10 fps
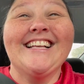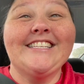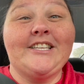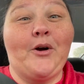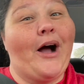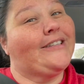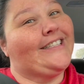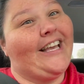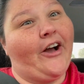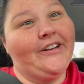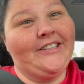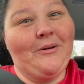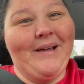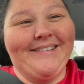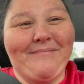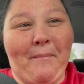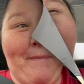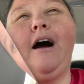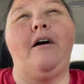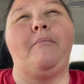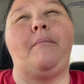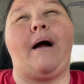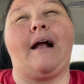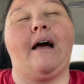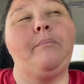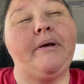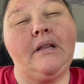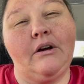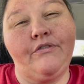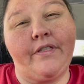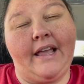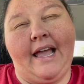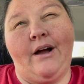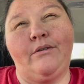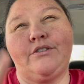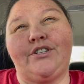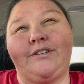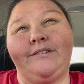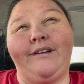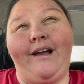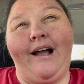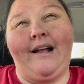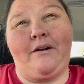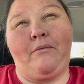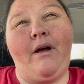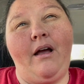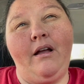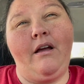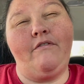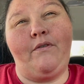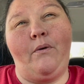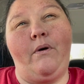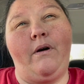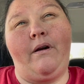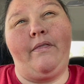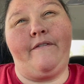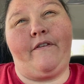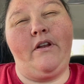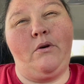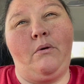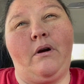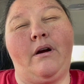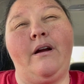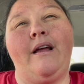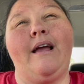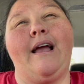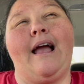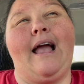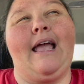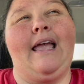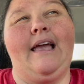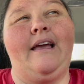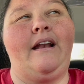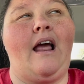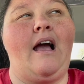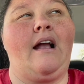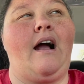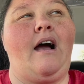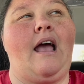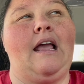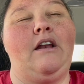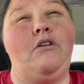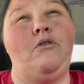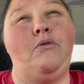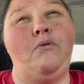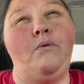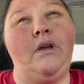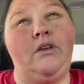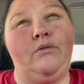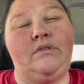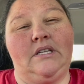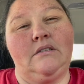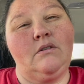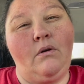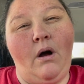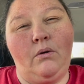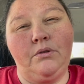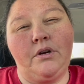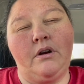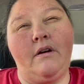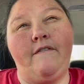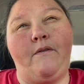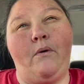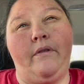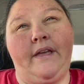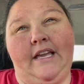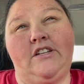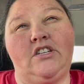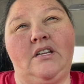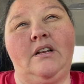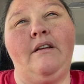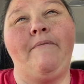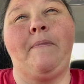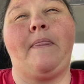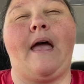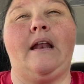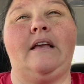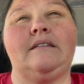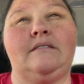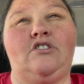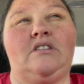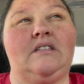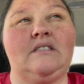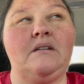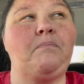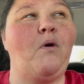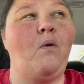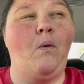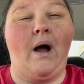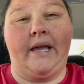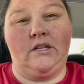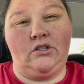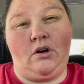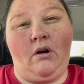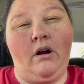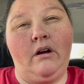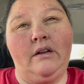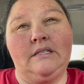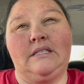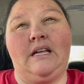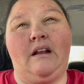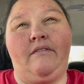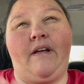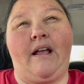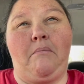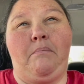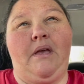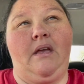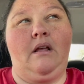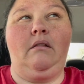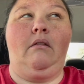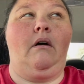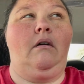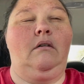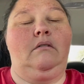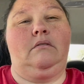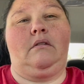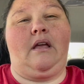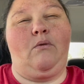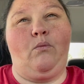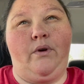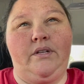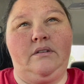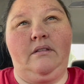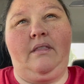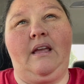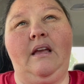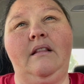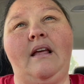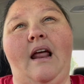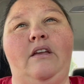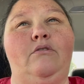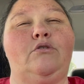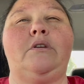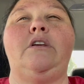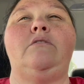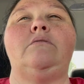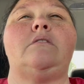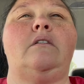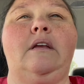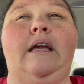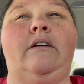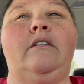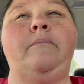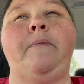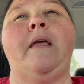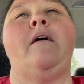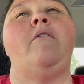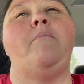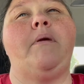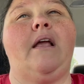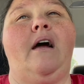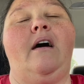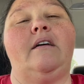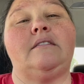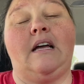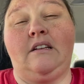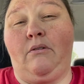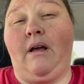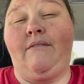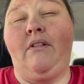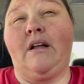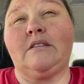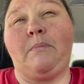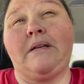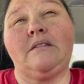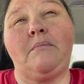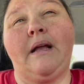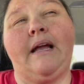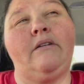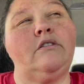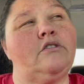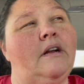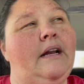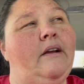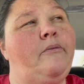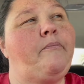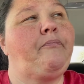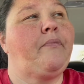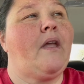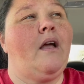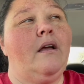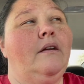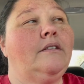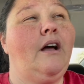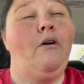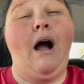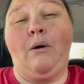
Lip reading: So I'll see you in a little bit. I got a pillow for the couch. I got a rug for the front door, and I got a new utensil holder for the kitchen that is just a simple white jar instead of like a big, long, like wooden thing that I usually use on the counter, because I don't have a lot of space on my counters right now. So,